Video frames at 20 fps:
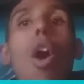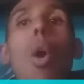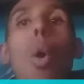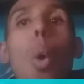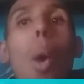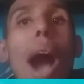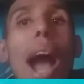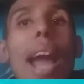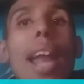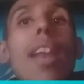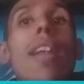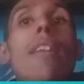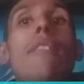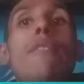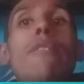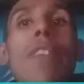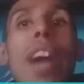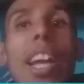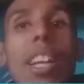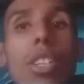While
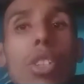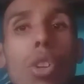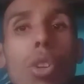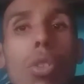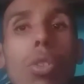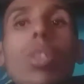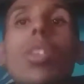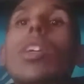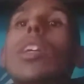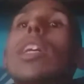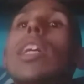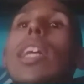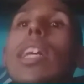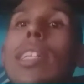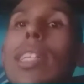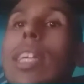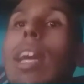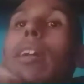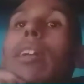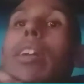vector,
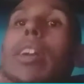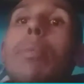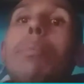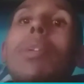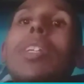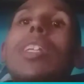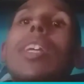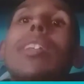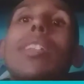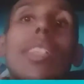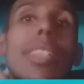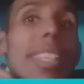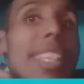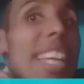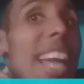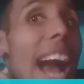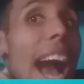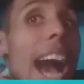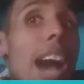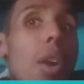it can represent the
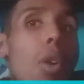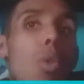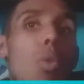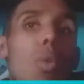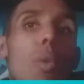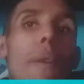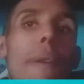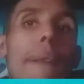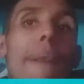arrow.